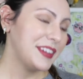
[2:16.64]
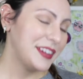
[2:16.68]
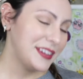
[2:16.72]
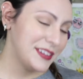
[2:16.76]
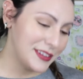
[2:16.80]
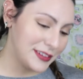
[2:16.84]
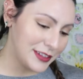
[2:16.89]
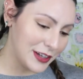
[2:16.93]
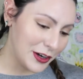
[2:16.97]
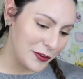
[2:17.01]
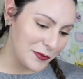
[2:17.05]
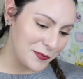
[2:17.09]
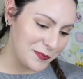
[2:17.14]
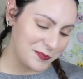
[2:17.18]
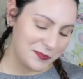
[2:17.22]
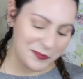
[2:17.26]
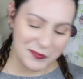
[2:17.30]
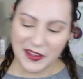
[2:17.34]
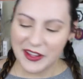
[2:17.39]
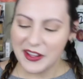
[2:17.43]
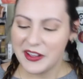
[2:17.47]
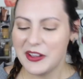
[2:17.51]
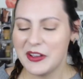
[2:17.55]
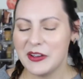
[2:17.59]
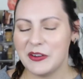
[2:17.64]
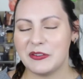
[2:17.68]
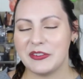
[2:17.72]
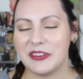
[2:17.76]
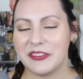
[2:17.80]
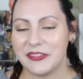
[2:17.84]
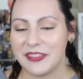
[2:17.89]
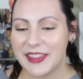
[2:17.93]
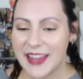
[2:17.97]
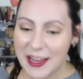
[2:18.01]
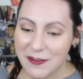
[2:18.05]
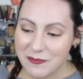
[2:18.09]
So,
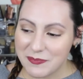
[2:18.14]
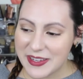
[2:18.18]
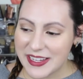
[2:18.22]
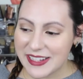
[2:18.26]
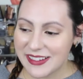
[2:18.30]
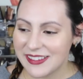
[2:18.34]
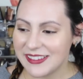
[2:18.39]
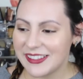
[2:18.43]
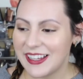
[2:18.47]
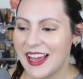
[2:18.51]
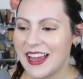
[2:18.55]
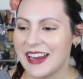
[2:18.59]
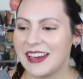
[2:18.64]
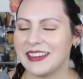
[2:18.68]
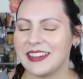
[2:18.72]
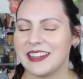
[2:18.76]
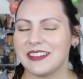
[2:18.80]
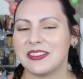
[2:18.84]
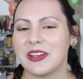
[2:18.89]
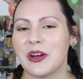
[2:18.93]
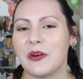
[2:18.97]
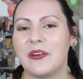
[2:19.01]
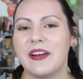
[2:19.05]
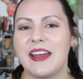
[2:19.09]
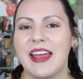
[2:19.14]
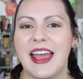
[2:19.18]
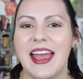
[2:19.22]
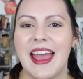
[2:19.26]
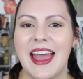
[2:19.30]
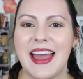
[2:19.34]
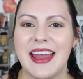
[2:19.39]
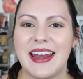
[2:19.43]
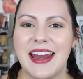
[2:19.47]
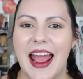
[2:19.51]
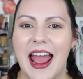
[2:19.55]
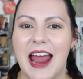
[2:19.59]
with that being said, let's go
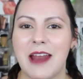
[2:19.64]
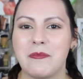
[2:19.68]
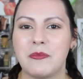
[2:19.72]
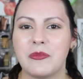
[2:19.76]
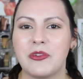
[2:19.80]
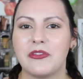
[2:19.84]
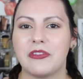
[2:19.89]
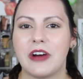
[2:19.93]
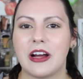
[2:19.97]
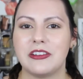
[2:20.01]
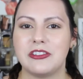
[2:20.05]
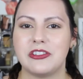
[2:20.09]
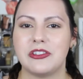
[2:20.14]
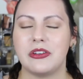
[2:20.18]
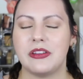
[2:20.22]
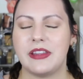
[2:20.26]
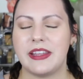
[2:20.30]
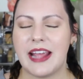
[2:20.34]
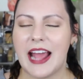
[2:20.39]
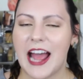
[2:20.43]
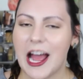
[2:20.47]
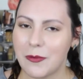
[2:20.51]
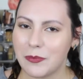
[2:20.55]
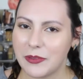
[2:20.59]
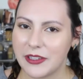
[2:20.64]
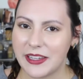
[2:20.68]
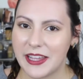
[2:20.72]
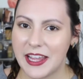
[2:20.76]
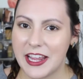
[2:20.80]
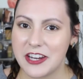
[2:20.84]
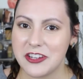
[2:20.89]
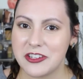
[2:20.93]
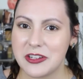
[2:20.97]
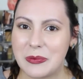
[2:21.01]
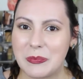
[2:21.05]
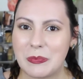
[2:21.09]
ahead and move on to the
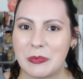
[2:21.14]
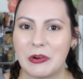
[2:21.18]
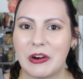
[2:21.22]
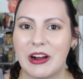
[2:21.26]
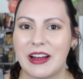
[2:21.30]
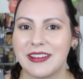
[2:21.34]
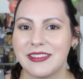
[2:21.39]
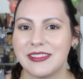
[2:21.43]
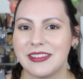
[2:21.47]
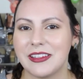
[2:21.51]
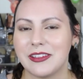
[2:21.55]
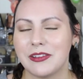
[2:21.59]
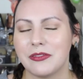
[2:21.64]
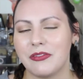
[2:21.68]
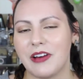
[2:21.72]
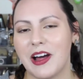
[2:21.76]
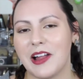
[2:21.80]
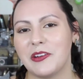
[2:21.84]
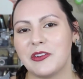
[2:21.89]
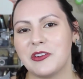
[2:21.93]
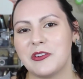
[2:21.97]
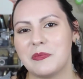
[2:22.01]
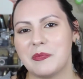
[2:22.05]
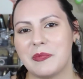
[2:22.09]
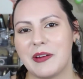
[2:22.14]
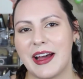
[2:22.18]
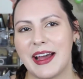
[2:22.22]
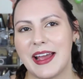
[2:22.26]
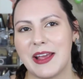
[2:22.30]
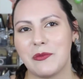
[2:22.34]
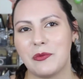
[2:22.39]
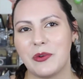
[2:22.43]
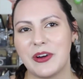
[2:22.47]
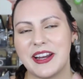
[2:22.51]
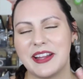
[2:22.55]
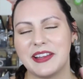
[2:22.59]
application process, followed
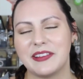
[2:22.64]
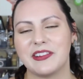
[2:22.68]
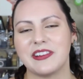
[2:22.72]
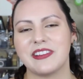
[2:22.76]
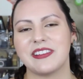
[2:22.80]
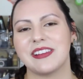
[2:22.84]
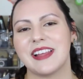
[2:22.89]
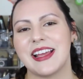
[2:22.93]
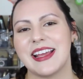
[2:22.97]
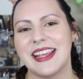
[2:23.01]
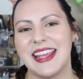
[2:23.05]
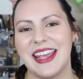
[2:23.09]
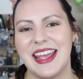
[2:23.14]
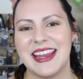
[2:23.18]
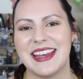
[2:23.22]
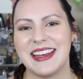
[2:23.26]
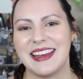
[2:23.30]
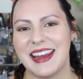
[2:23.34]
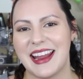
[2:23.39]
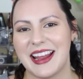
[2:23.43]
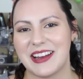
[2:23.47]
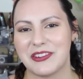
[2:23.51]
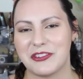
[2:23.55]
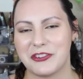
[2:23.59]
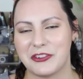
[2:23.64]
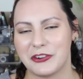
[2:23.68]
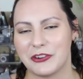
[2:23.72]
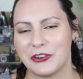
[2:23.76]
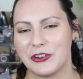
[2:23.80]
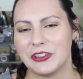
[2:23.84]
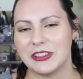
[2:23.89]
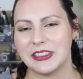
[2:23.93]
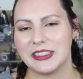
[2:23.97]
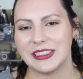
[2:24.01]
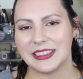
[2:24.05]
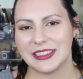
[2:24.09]
by what it looks like in
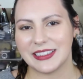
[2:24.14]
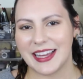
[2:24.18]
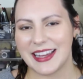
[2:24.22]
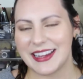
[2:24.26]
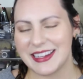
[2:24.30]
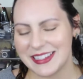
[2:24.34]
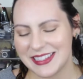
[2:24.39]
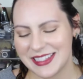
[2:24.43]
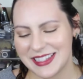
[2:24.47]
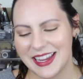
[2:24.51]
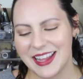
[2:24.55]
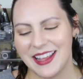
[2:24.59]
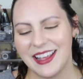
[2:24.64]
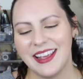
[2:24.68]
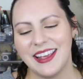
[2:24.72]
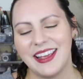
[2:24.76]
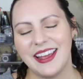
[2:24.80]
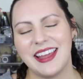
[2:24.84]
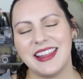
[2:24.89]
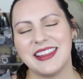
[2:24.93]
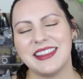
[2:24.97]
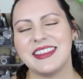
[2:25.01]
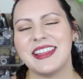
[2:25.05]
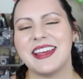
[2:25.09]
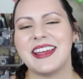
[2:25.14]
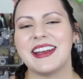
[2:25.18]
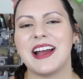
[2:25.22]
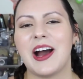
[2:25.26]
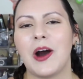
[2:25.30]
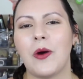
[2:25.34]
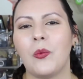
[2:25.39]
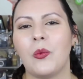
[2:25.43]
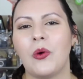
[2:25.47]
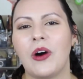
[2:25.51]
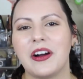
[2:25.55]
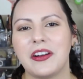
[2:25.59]
natural light, and then
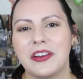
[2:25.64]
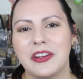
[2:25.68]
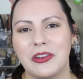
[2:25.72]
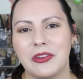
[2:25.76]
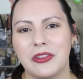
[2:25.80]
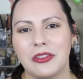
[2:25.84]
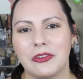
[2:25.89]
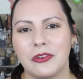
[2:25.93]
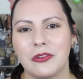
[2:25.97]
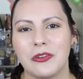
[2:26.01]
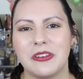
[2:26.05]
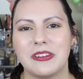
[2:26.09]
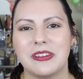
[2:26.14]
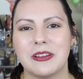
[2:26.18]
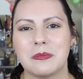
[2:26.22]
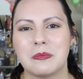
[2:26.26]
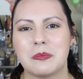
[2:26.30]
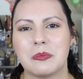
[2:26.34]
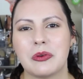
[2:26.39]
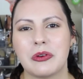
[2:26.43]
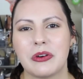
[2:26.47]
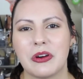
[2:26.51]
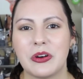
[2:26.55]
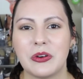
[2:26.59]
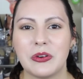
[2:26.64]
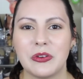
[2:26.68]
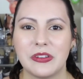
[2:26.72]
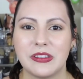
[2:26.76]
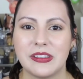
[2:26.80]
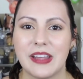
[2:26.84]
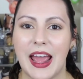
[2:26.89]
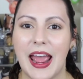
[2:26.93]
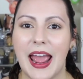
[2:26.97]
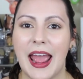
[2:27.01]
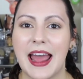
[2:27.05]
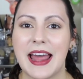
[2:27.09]
I'll walk you through some
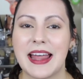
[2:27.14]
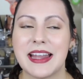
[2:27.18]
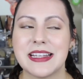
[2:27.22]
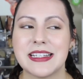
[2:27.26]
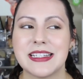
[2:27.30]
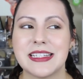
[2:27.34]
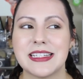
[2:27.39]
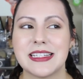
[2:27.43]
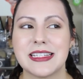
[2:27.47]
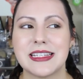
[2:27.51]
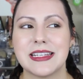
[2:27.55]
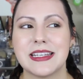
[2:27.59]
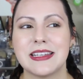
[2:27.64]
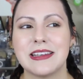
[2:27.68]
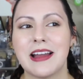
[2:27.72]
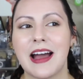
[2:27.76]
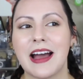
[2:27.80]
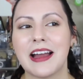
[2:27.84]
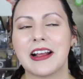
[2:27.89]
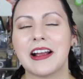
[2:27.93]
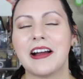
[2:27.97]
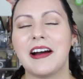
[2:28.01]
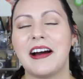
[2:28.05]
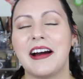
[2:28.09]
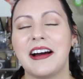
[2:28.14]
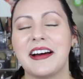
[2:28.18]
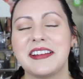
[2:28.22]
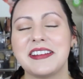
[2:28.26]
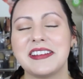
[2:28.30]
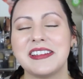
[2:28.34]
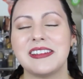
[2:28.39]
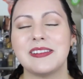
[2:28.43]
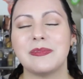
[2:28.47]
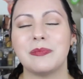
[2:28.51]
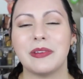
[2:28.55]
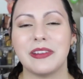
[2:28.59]
pros and not
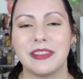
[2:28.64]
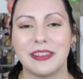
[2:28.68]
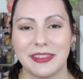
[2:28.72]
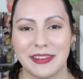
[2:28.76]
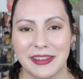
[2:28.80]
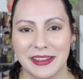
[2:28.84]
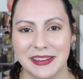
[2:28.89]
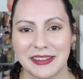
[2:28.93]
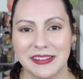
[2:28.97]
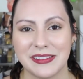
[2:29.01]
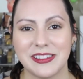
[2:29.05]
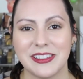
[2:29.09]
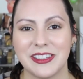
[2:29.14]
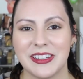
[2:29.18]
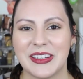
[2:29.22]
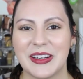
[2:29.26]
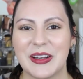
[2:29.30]
cons, but things to